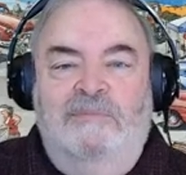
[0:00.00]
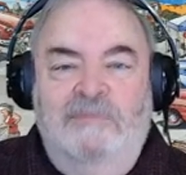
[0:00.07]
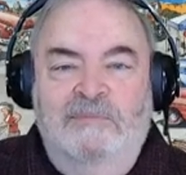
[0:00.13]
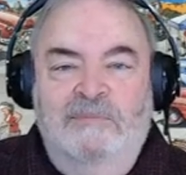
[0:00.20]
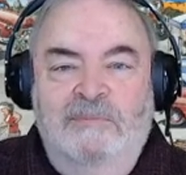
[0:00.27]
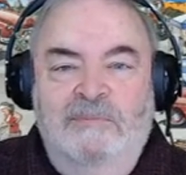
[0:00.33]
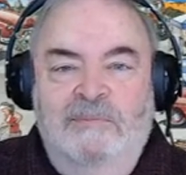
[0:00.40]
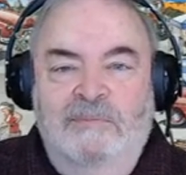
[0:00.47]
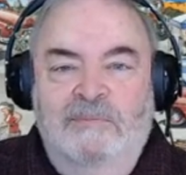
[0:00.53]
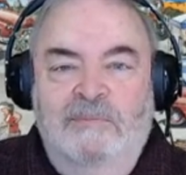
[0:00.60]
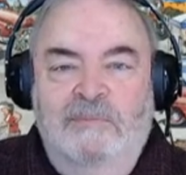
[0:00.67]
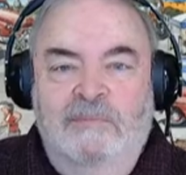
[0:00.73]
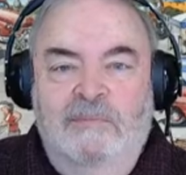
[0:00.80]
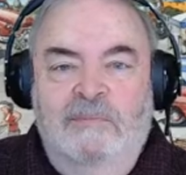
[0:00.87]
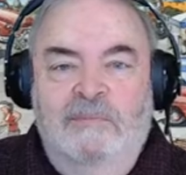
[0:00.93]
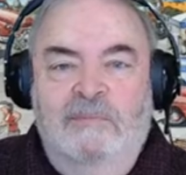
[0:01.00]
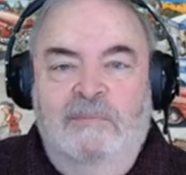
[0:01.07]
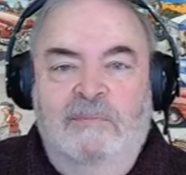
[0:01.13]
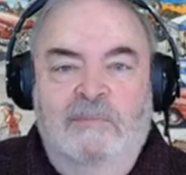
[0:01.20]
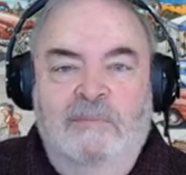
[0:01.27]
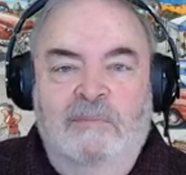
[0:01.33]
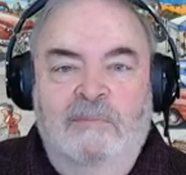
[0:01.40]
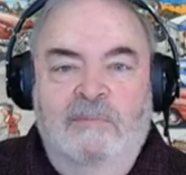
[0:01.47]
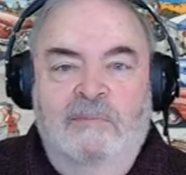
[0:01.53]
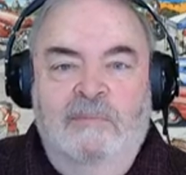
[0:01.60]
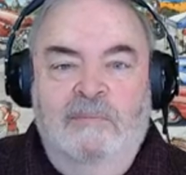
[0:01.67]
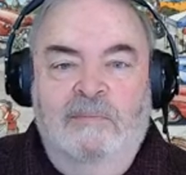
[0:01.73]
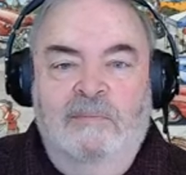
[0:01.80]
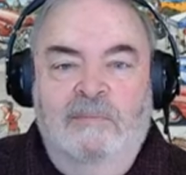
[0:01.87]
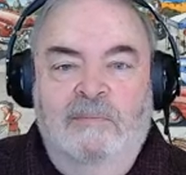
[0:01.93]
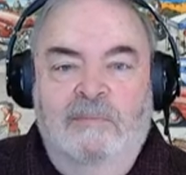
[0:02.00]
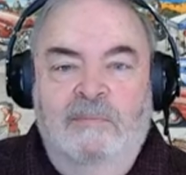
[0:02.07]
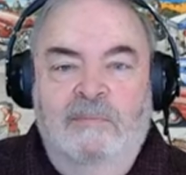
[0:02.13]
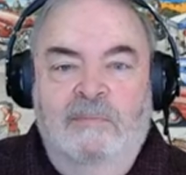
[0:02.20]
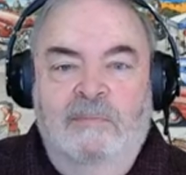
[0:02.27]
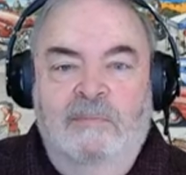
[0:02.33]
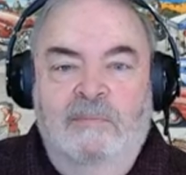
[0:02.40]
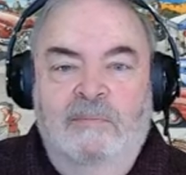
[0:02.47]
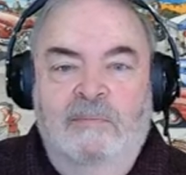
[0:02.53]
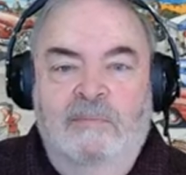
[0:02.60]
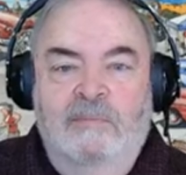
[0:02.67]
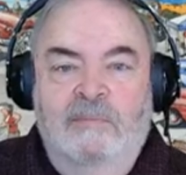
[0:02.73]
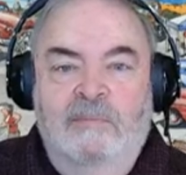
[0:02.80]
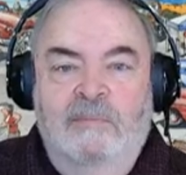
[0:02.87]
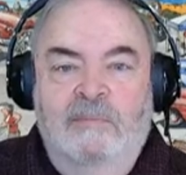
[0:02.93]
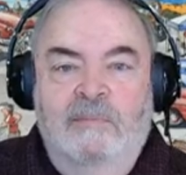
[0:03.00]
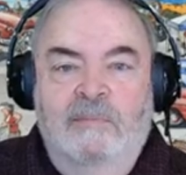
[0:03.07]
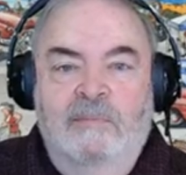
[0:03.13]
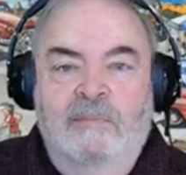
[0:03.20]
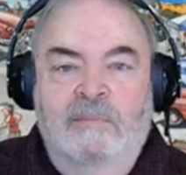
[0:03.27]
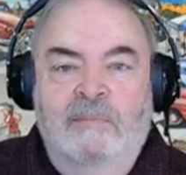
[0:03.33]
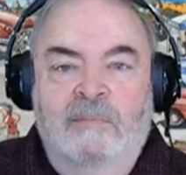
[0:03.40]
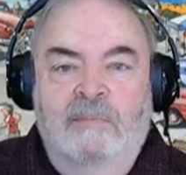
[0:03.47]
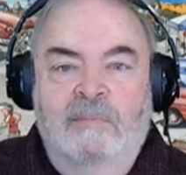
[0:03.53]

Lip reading: [no speech]